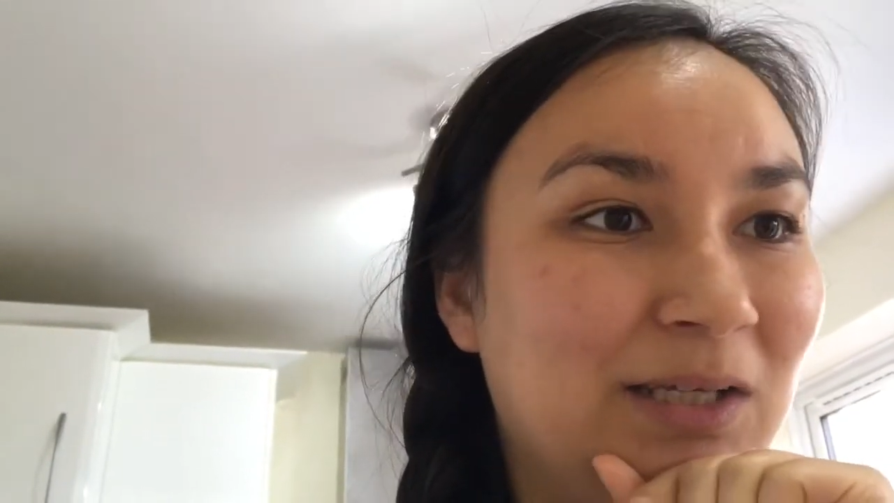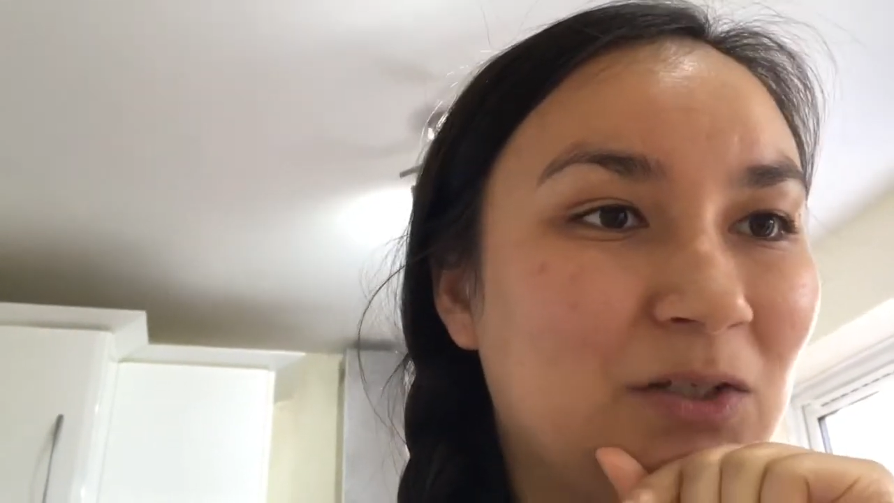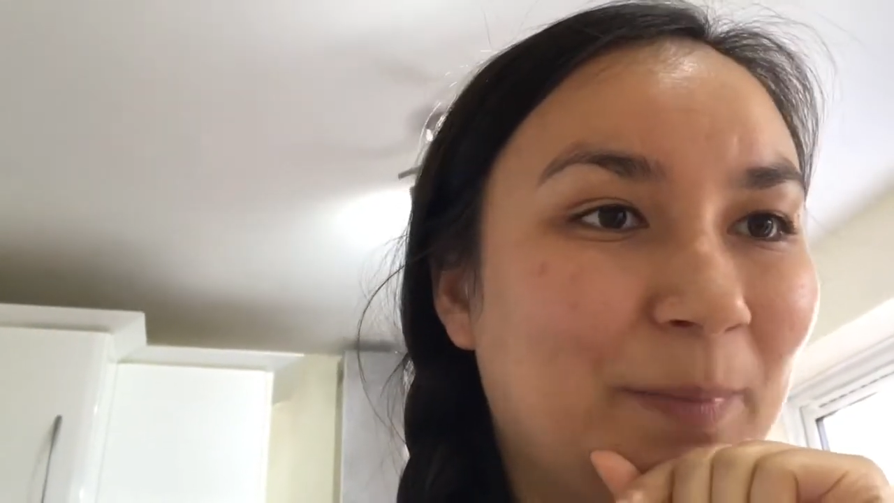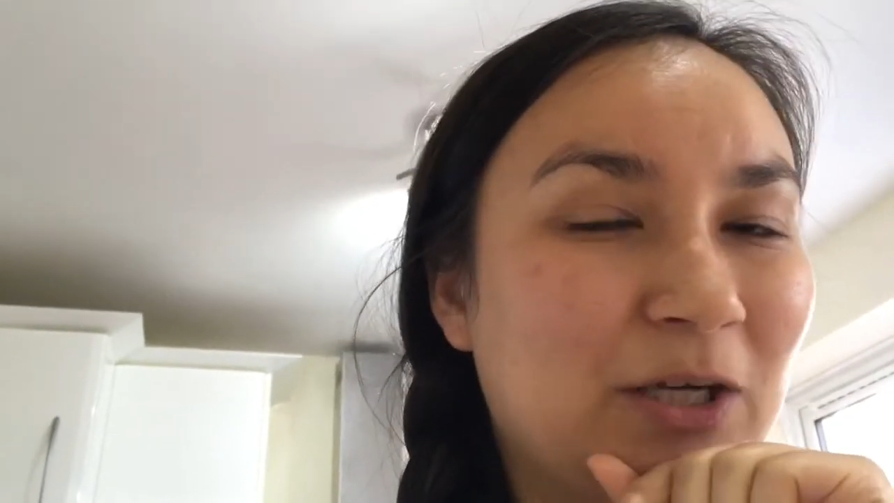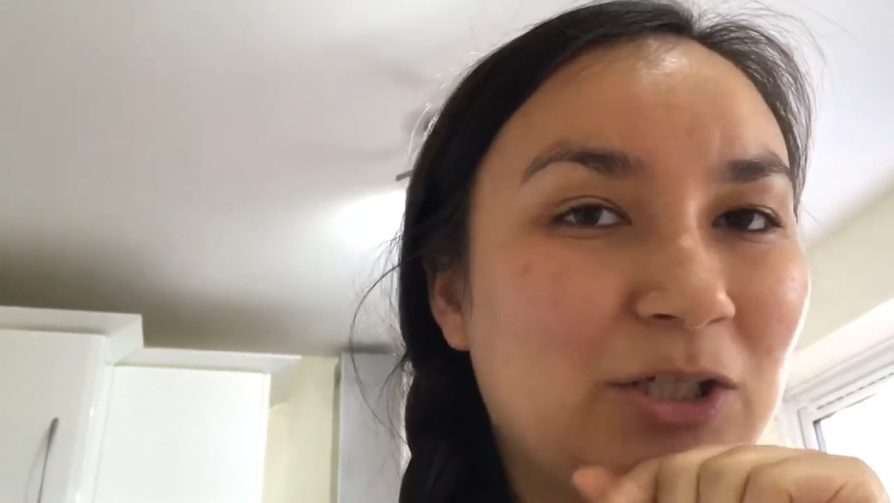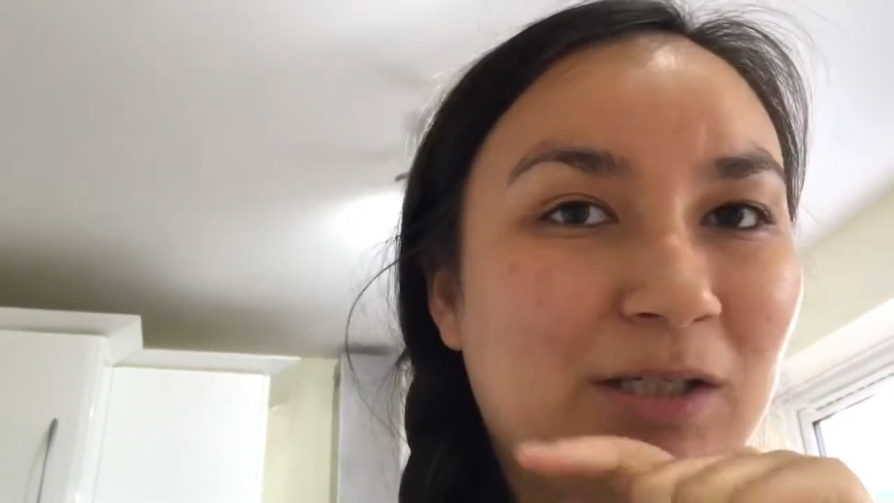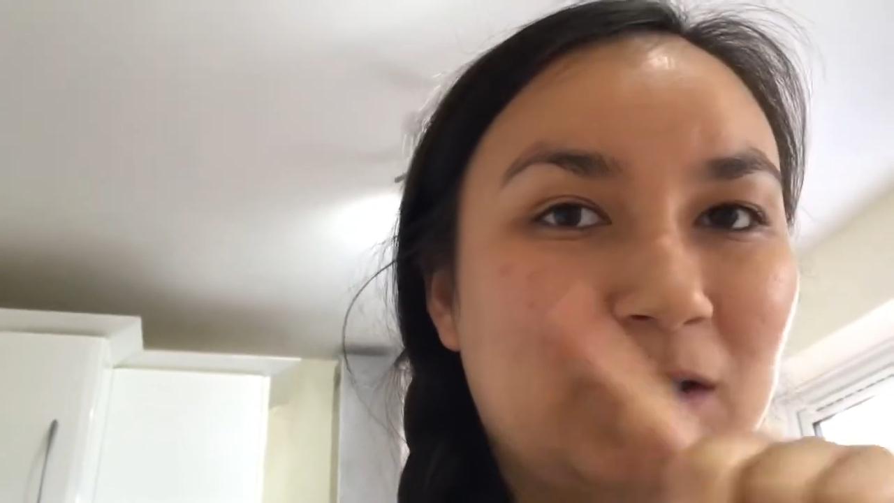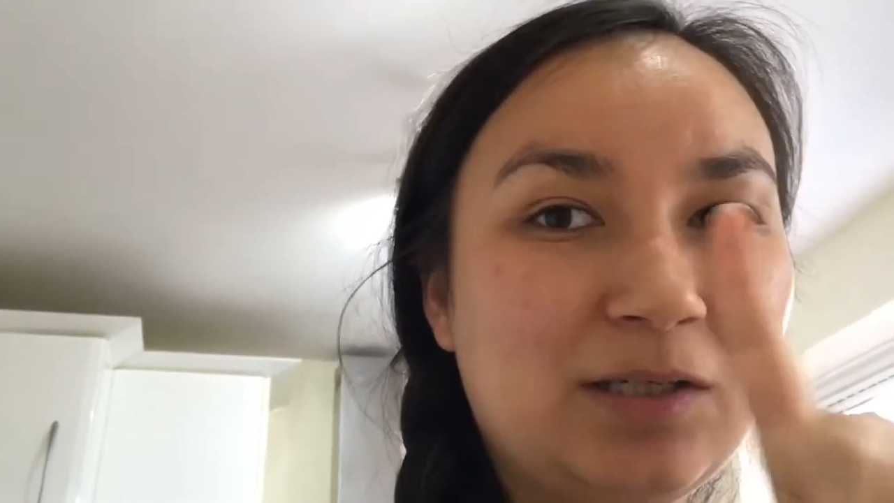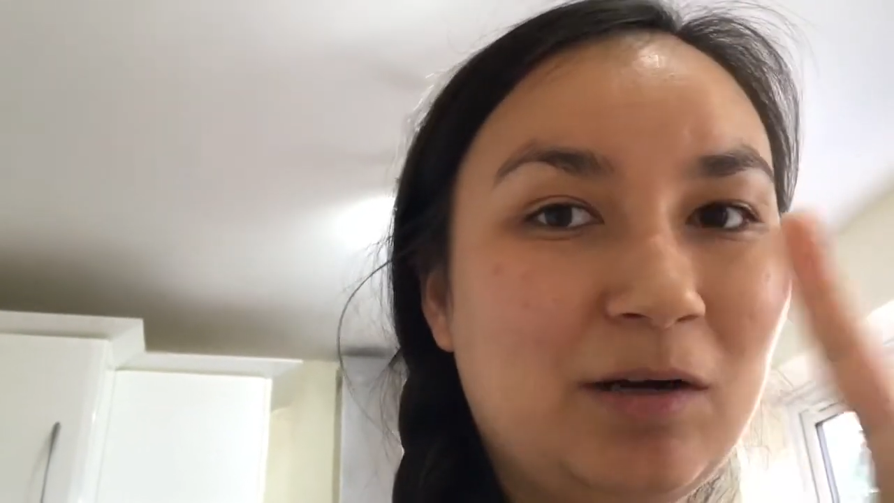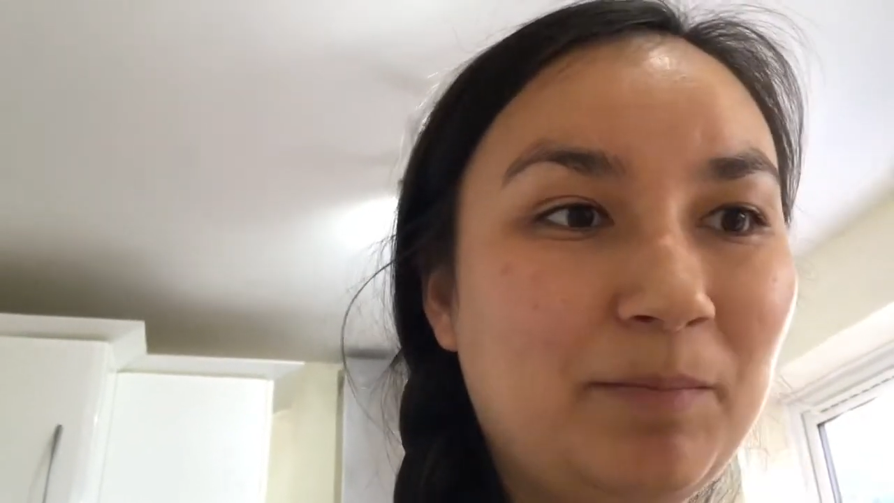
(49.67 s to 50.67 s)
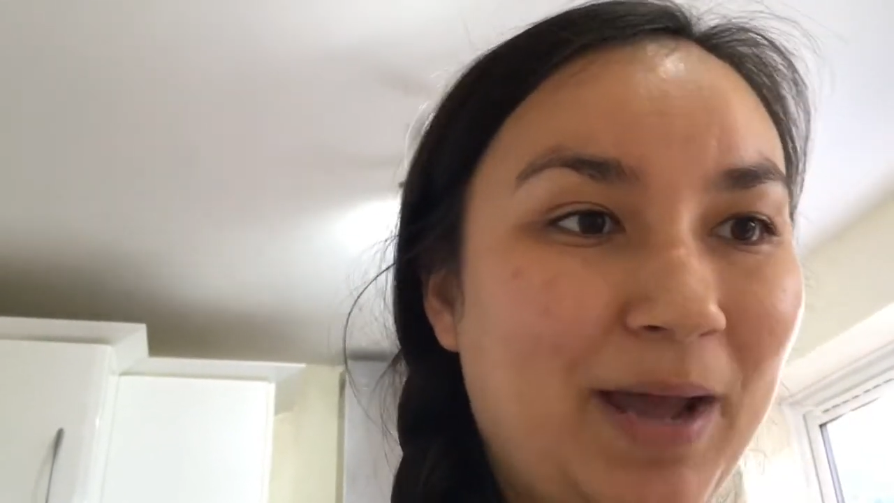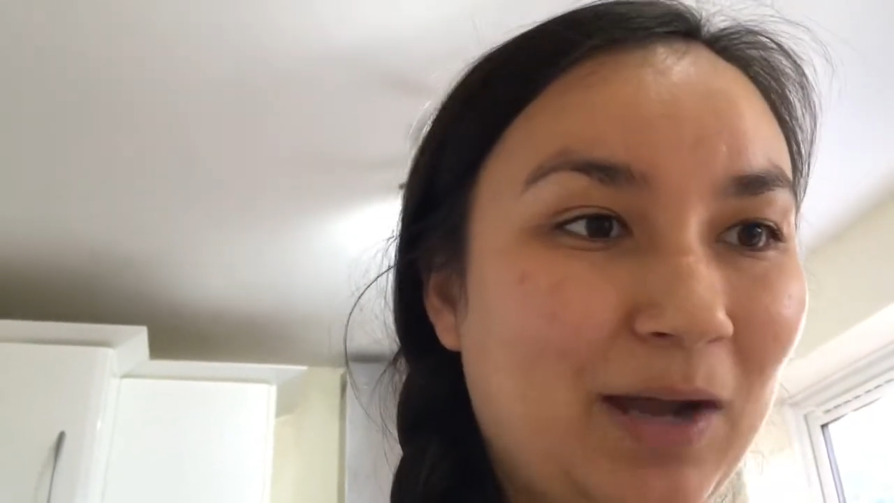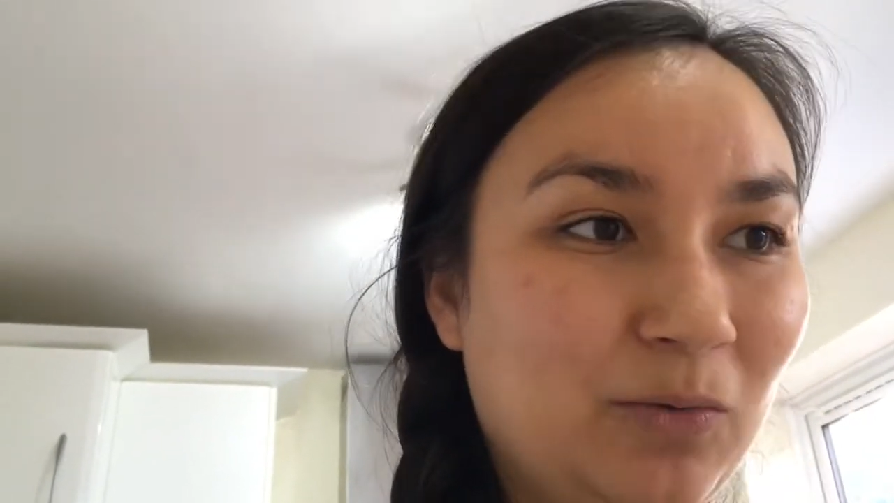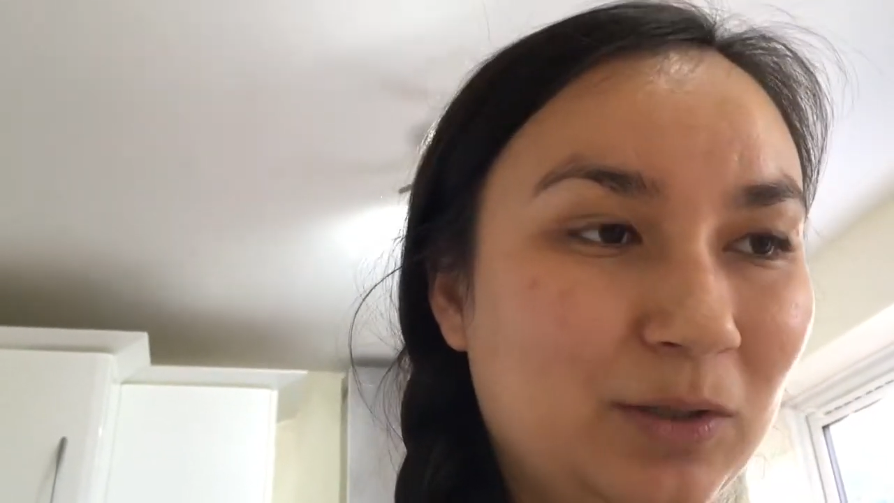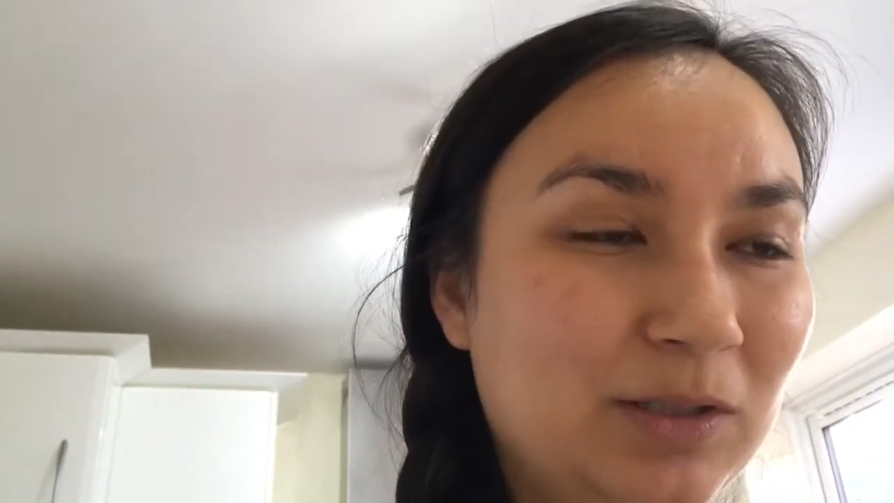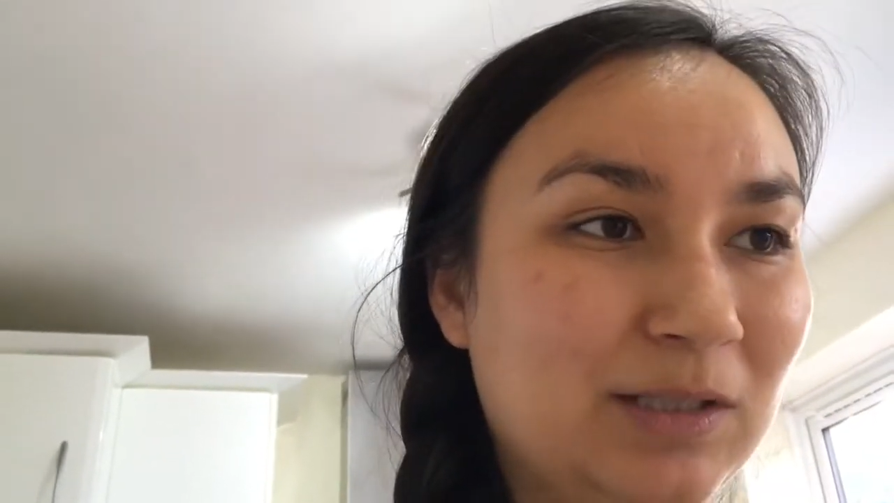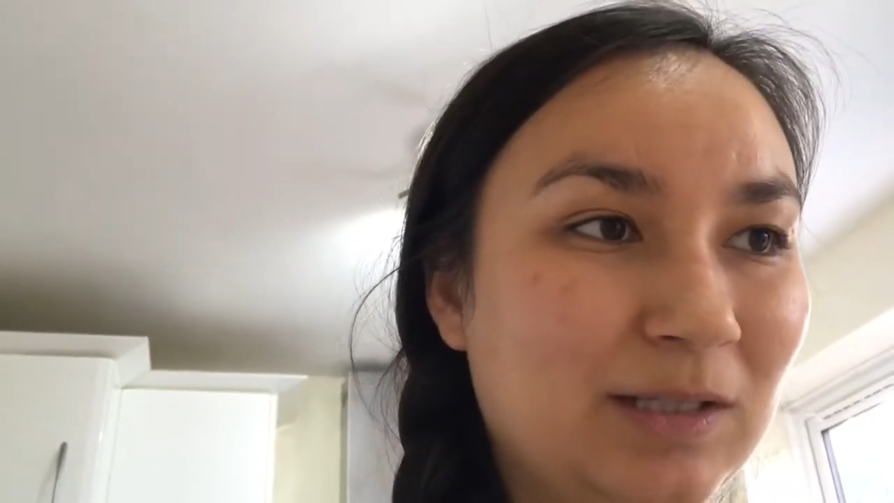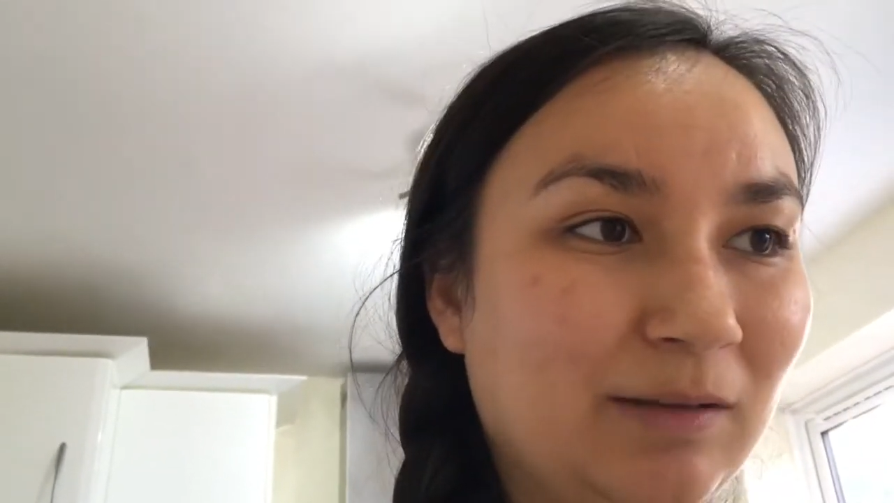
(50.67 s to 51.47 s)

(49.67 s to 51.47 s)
So I'm actually going to start backwards,